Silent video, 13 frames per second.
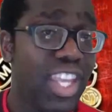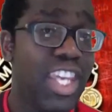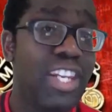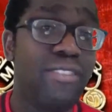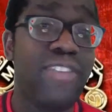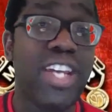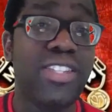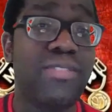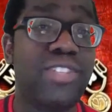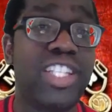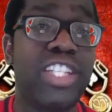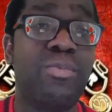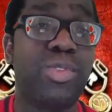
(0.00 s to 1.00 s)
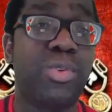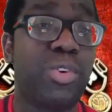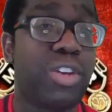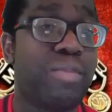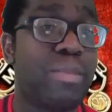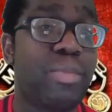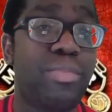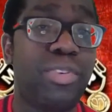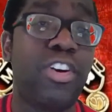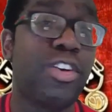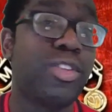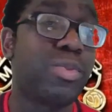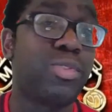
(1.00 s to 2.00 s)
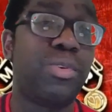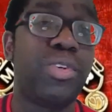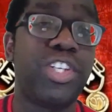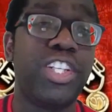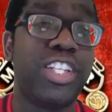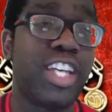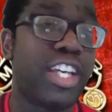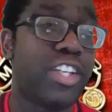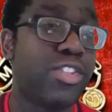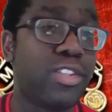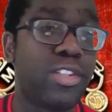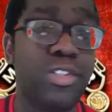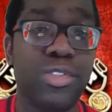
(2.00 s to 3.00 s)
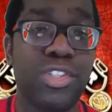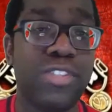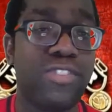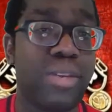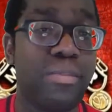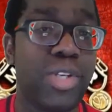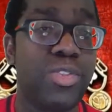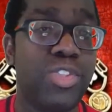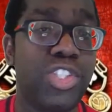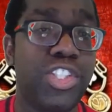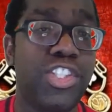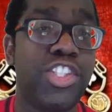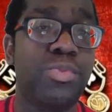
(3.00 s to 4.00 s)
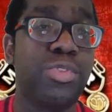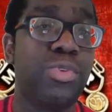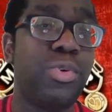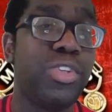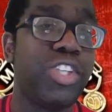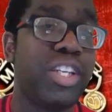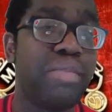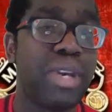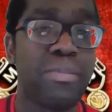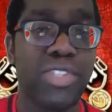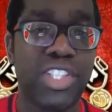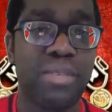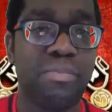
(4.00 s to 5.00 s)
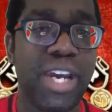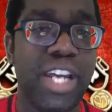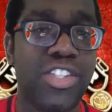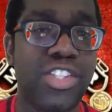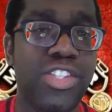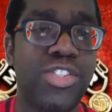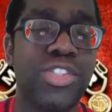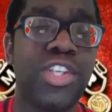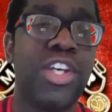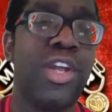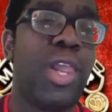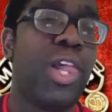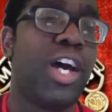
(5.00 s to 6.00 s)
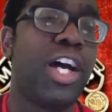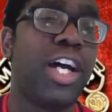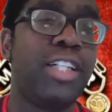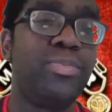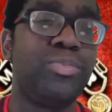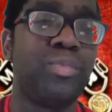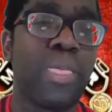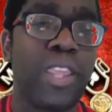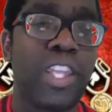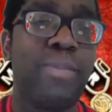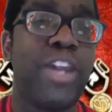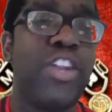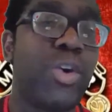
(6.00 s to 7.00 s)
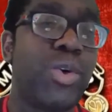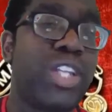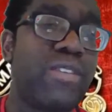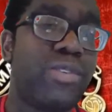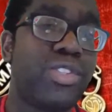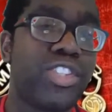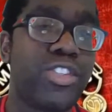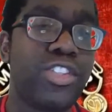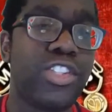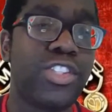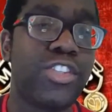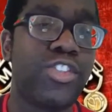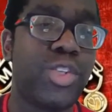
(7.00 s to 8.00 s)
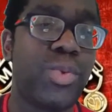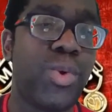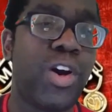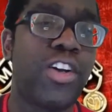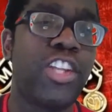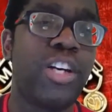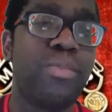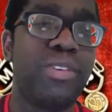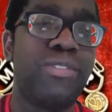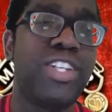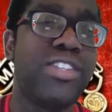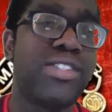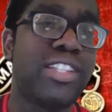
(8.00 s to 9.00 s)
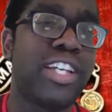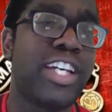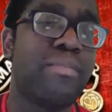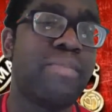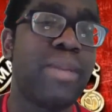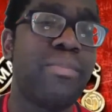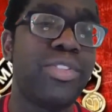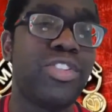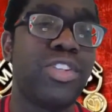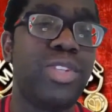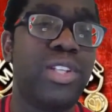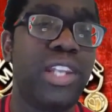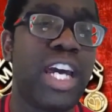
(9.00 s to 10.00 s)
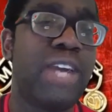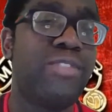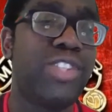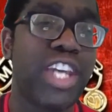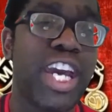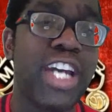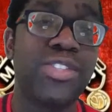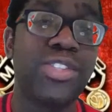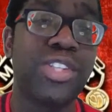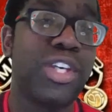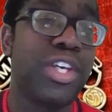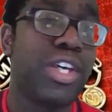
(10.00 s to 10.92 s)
And effectively, we're talking member perks, we're talking exclusive emojis, we're talking membership badges. Depending on what level stage you are, there'll be things like members only live chat,